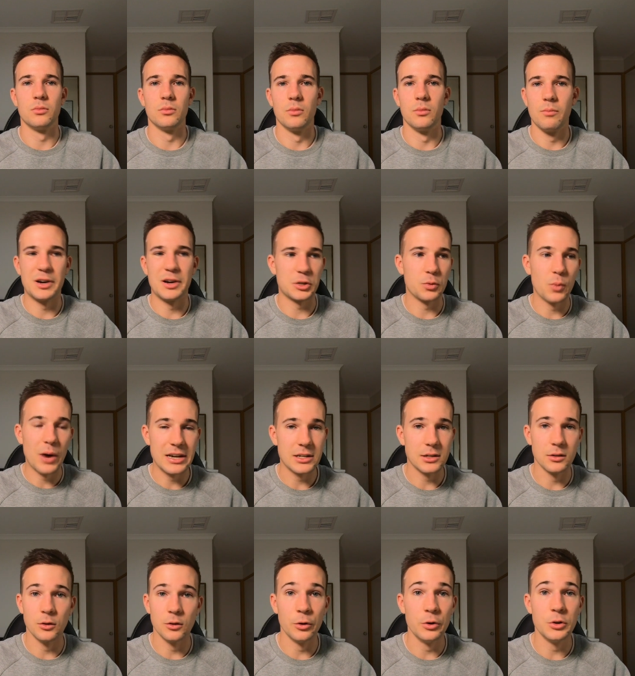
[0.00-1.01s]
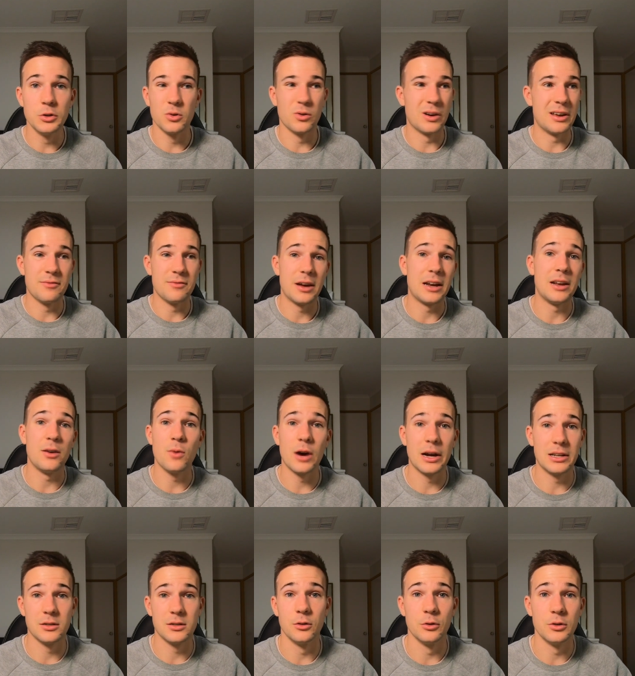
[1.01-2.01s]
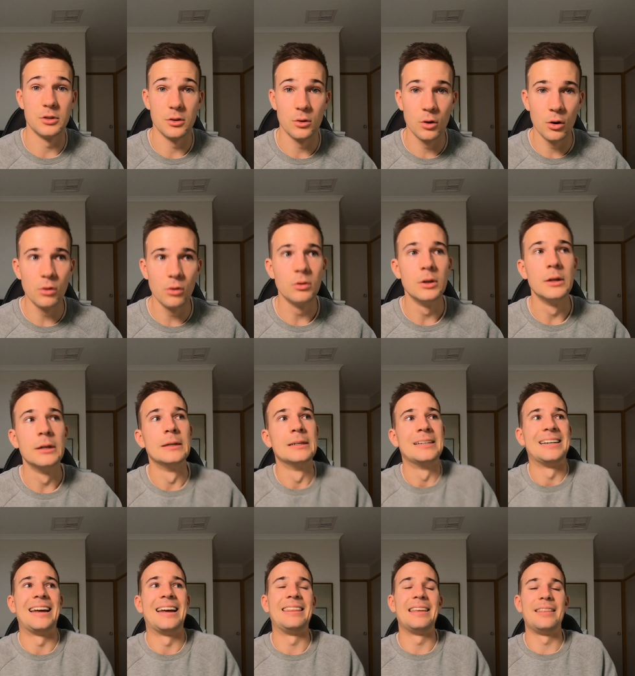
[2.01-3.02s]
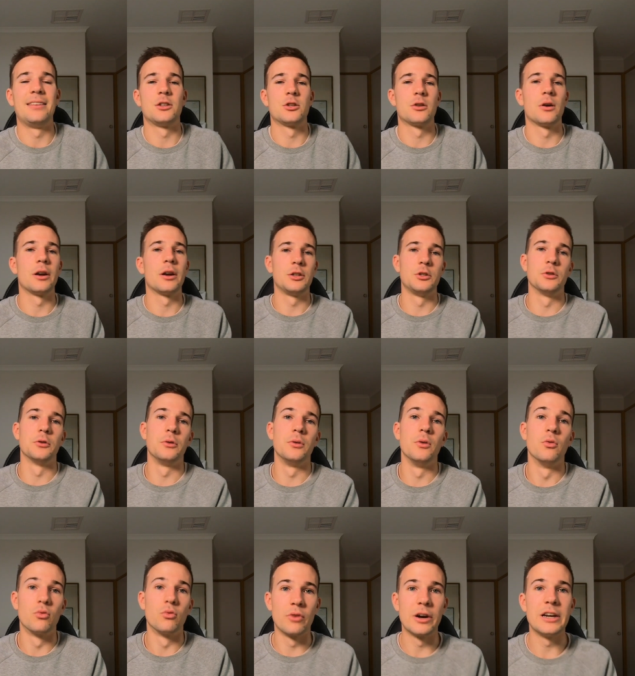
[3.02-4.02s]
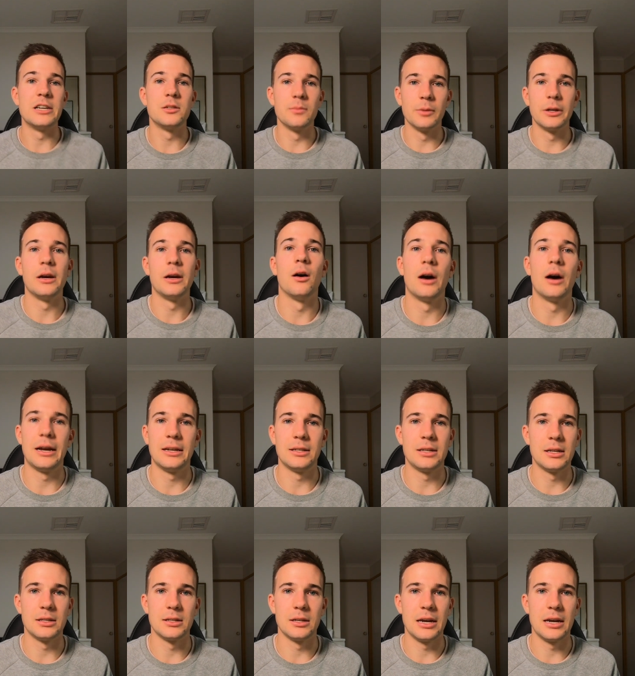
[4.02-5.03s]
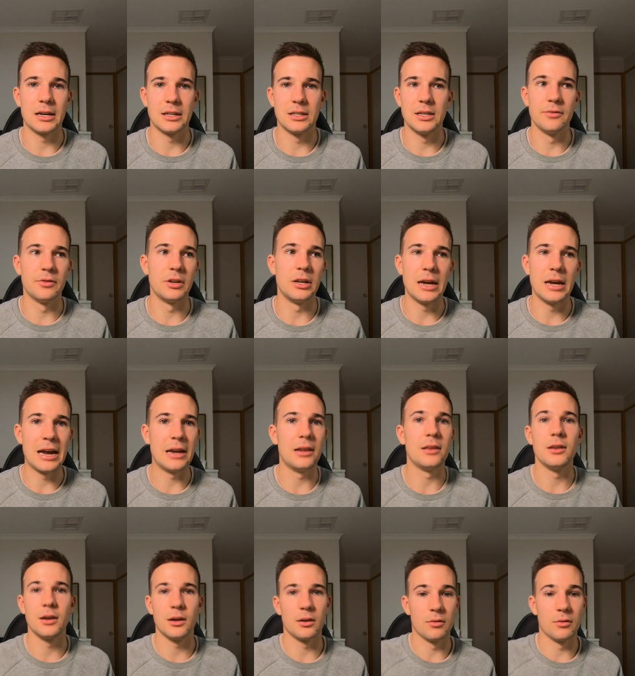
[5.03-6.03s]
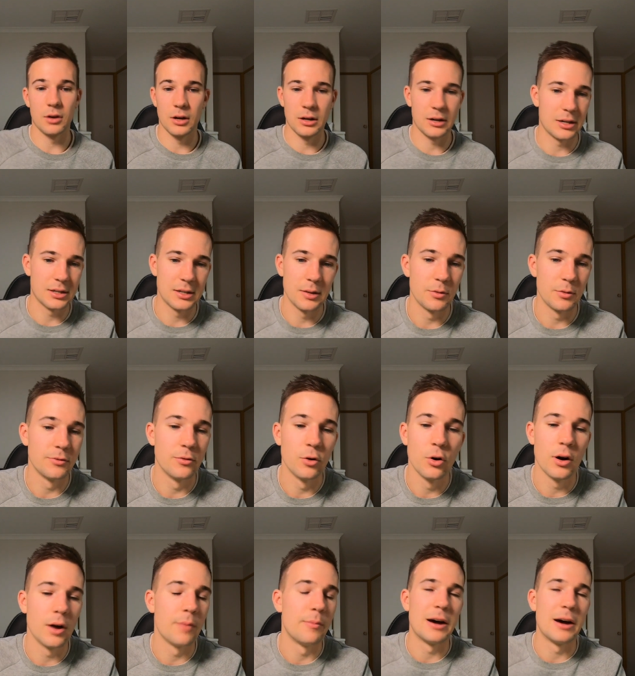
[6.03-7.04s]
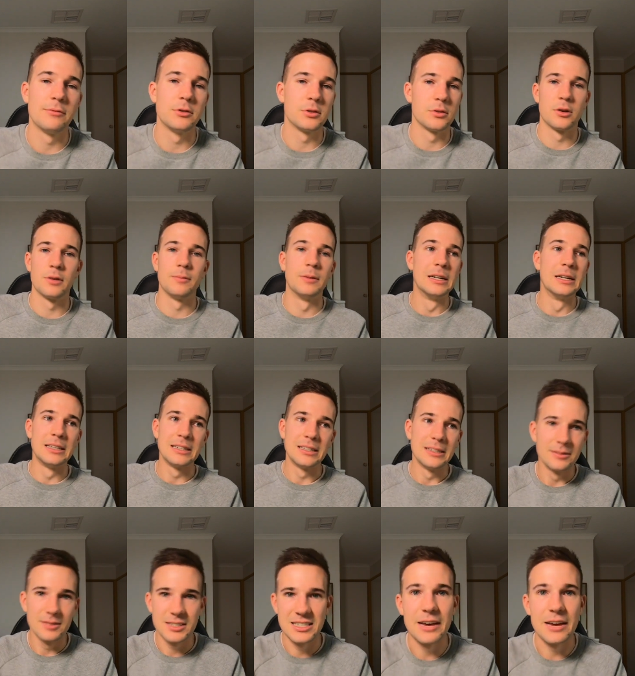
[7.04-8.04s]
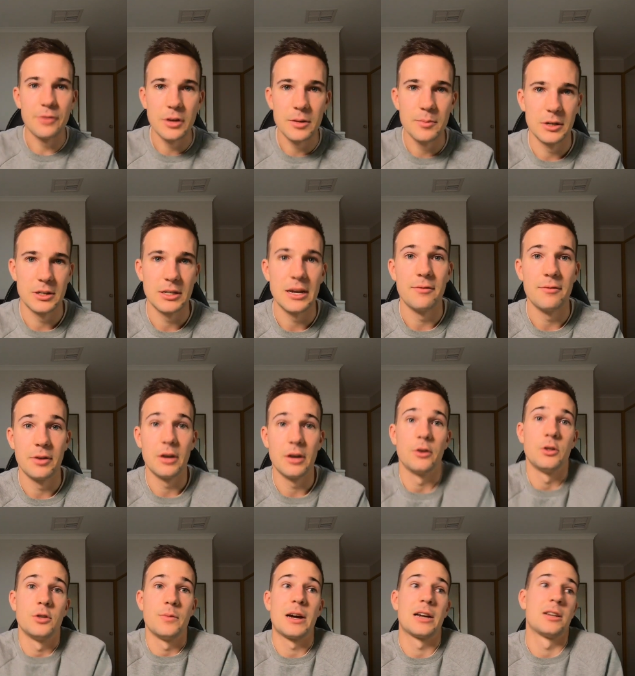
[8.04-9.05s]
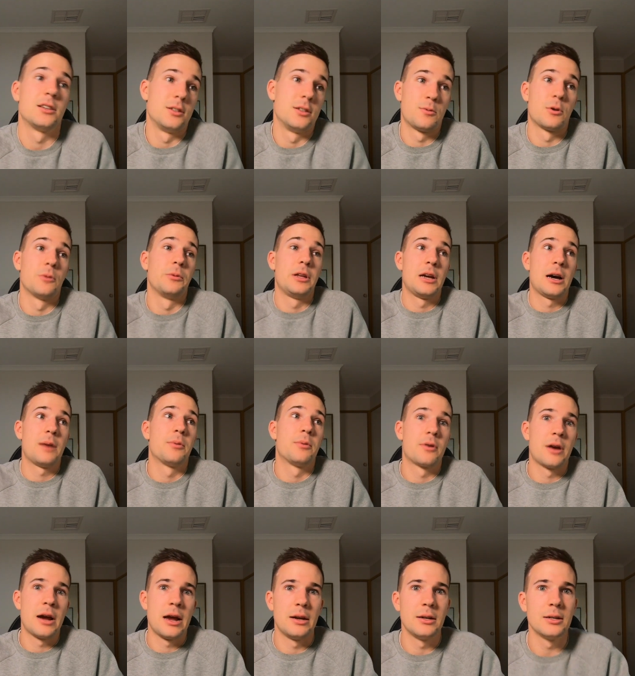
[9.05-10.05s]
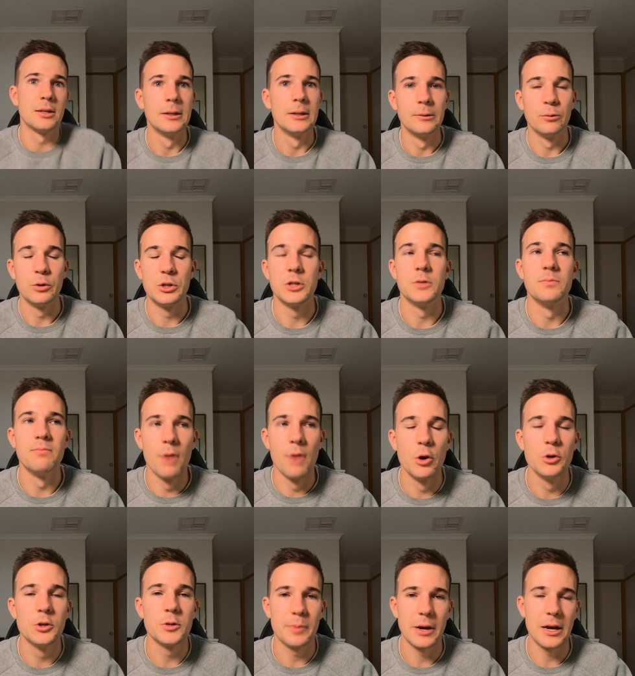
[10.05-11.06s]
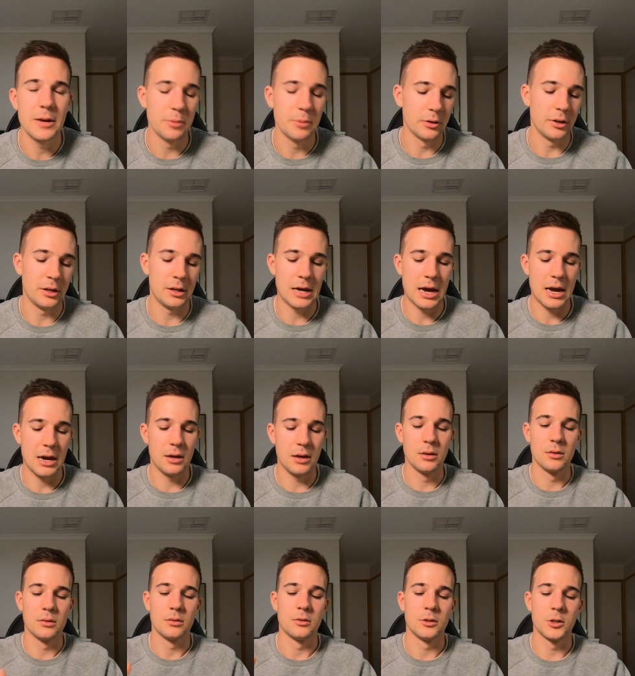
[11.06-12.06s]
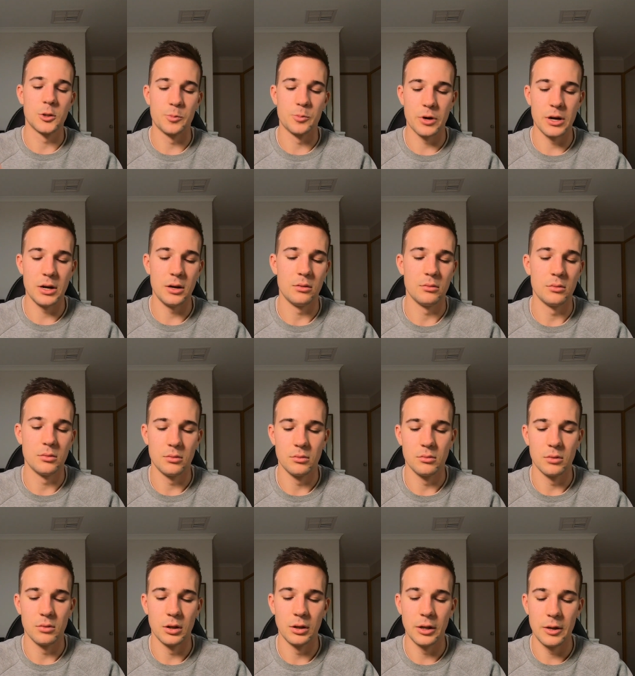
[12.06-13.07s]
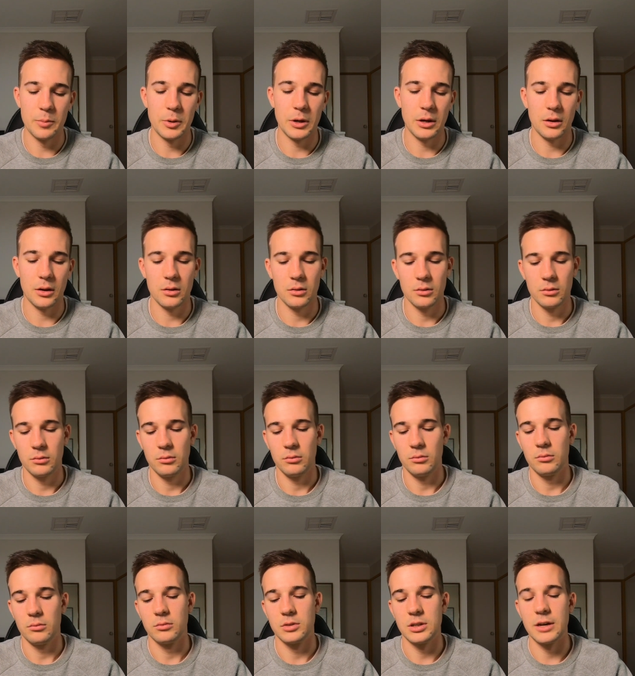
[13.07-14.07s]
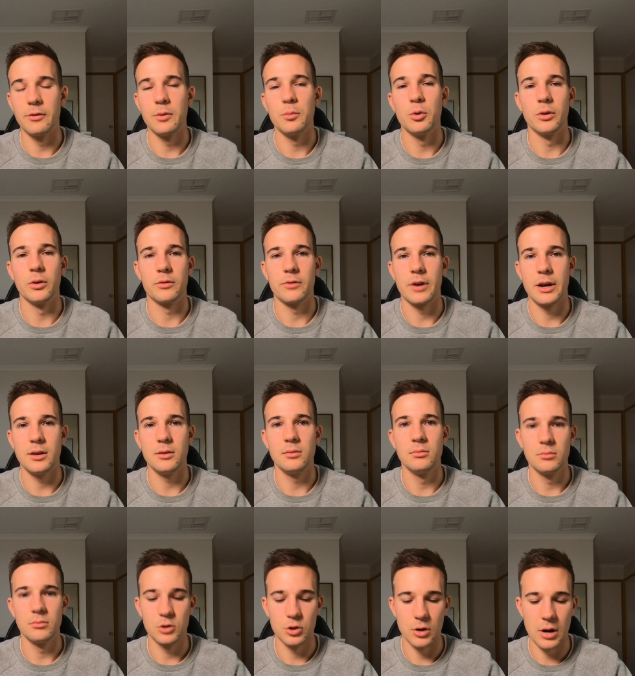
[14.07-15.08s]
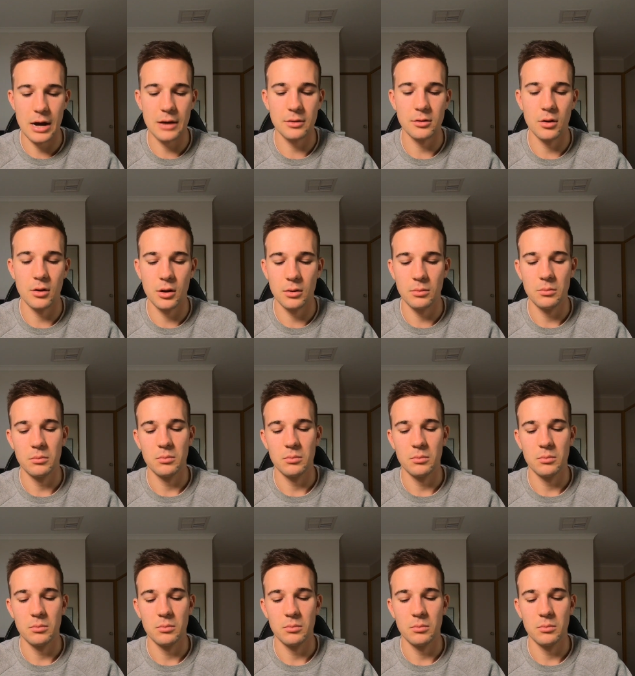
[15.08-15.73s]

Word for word: much weight to lose or if any weight to lose at all and then they're trying to do reasonably high intensity activity anything like i said before above sort of 70% vo2 max is probably the upper end which is most people in a sprint olympic 70.3 triathlon